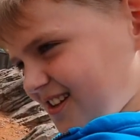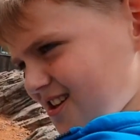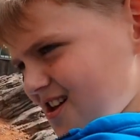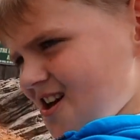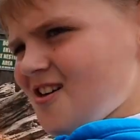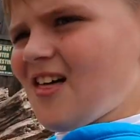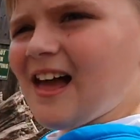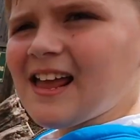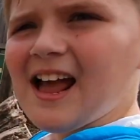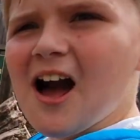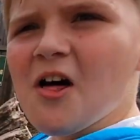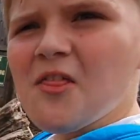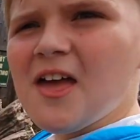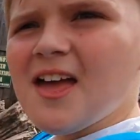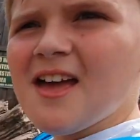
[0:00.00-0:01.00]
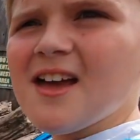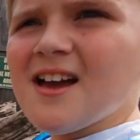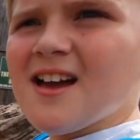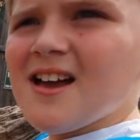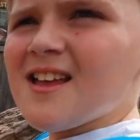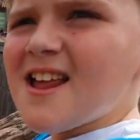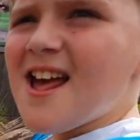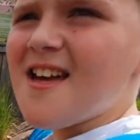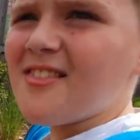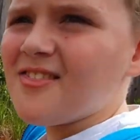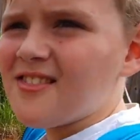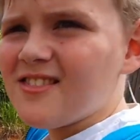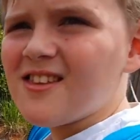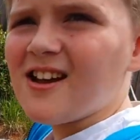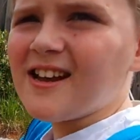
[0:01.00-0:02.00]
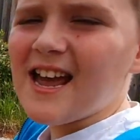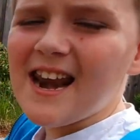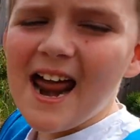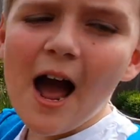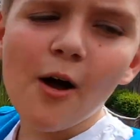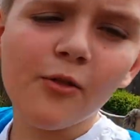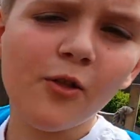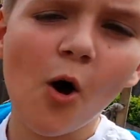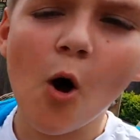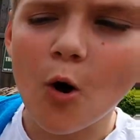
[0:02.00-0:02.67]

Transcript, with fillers: Yeah, they're calling to their mums. Yeah, to get out of the